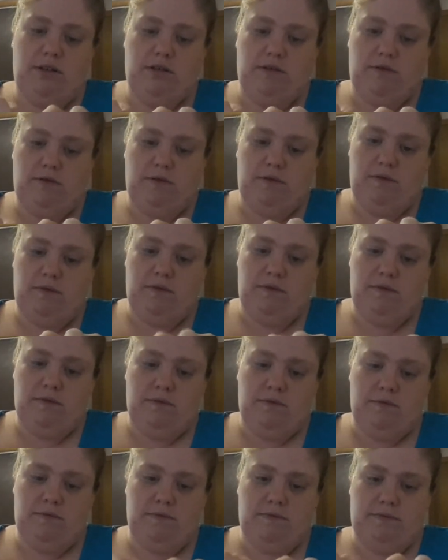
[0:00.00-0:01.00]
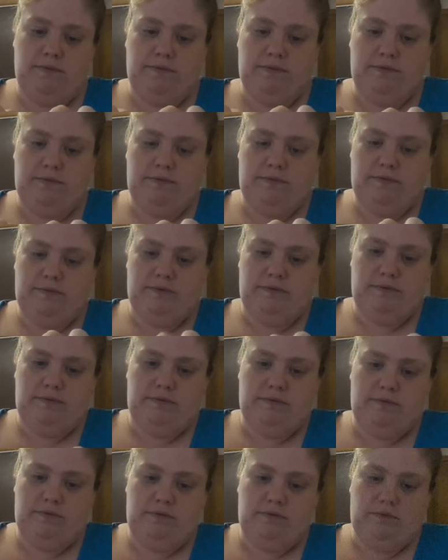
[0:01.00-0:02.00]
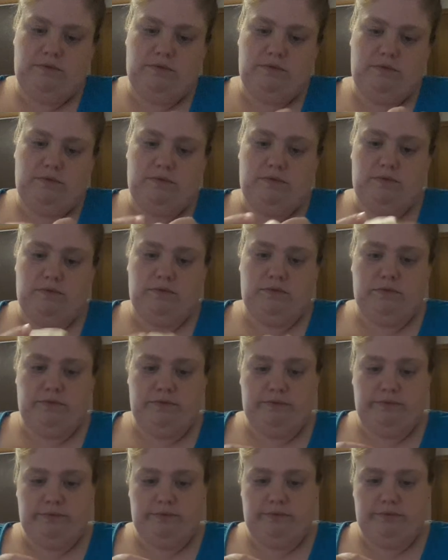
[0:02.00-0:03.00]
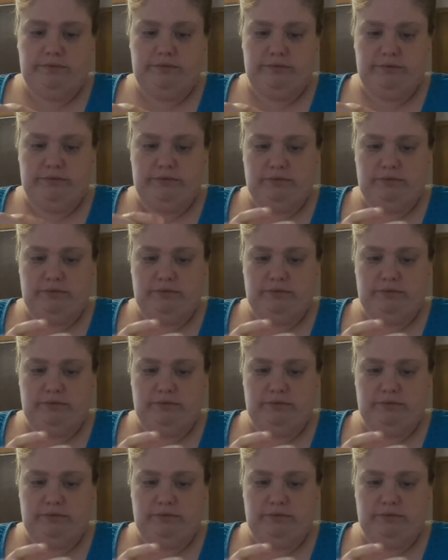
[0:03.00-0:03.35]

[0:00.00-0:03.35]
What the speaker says: [no speech]